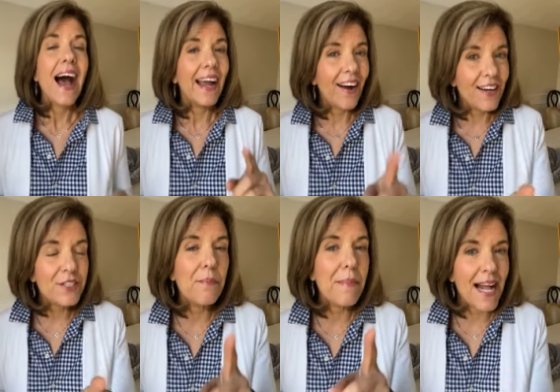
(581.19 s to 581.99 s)
I
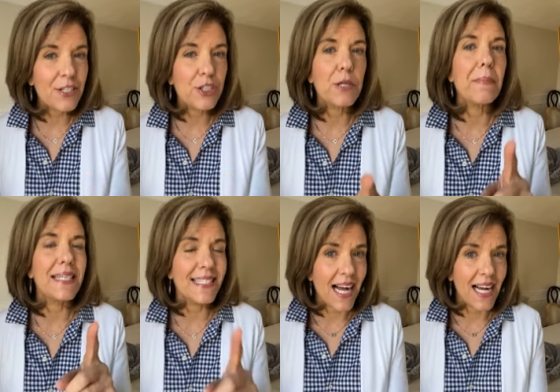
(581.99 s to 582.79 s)
also matched my
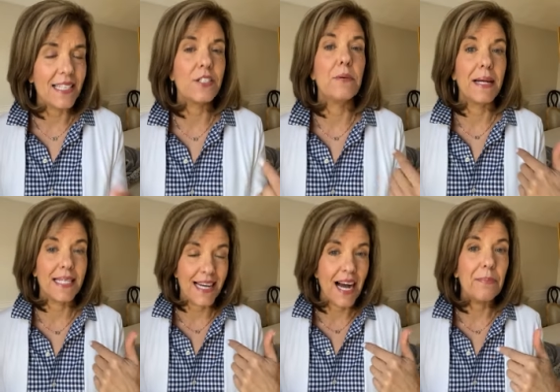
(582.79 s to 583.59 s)
socks to my
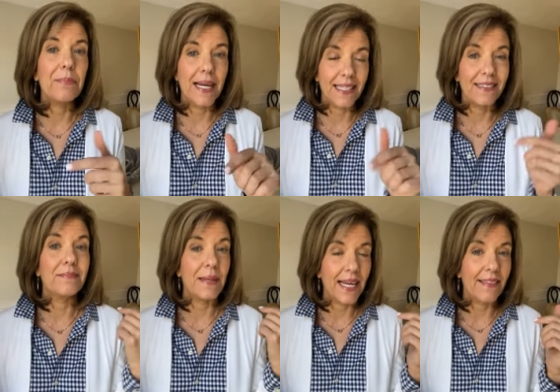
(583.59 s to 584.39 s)
top
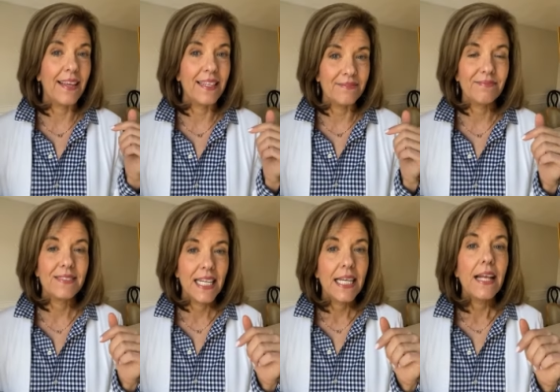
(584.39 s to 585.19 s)
back, back then.
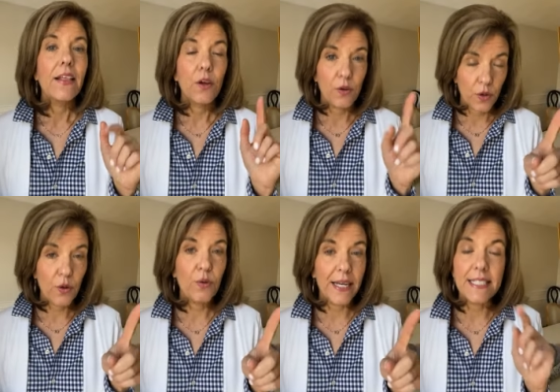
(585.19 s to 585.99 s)

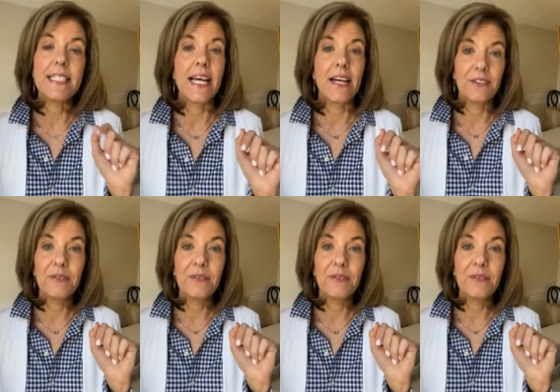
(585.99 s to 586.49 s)
Crazy town.